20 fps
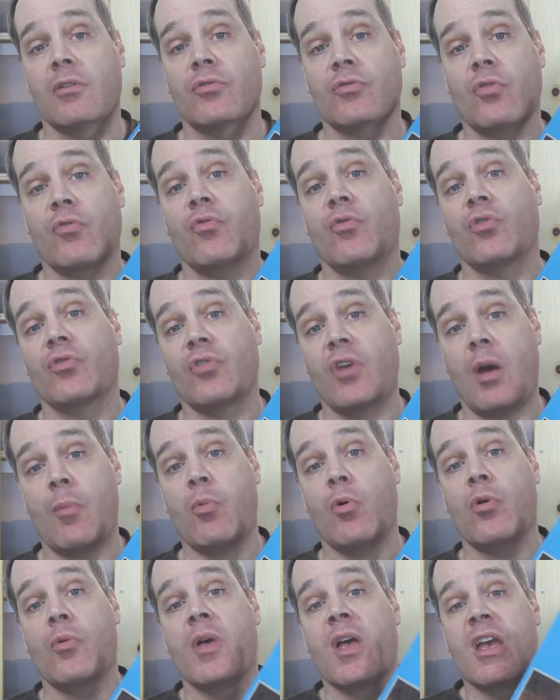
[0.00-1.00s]
So for
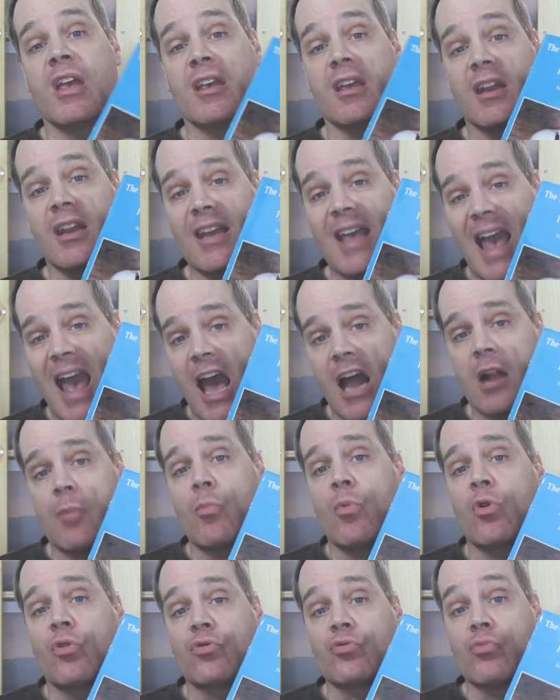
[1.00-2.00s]
example, getting
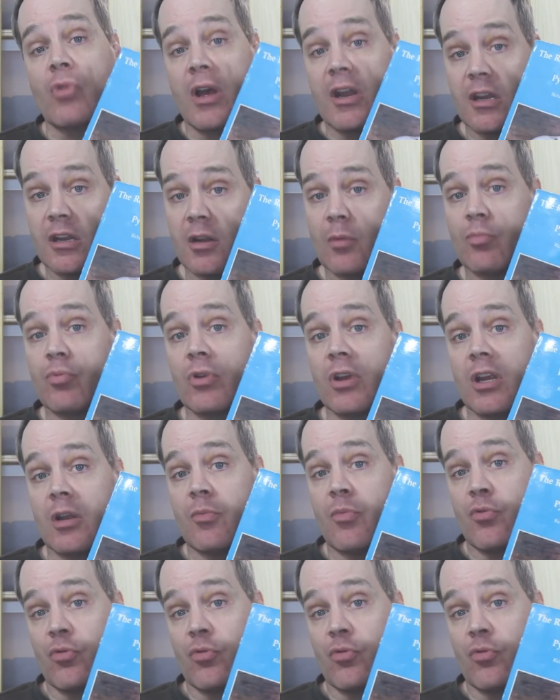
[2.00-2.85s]
animals ready to breed